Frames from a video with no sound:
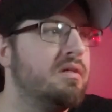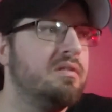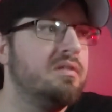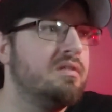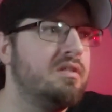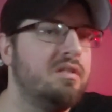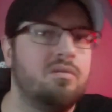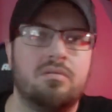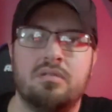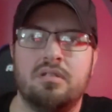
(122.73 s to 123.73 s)
but
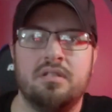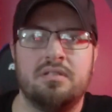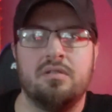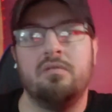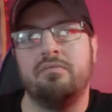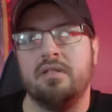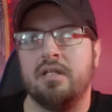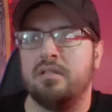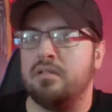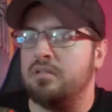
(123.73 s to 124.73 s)
it'll at least
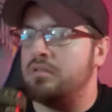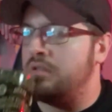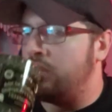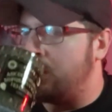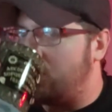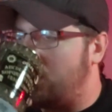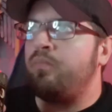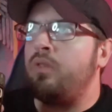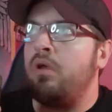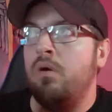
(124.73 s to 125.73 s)
hopefully get done.
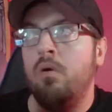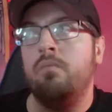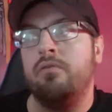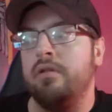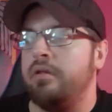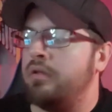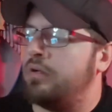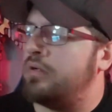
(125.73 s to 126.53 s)
Hopefully.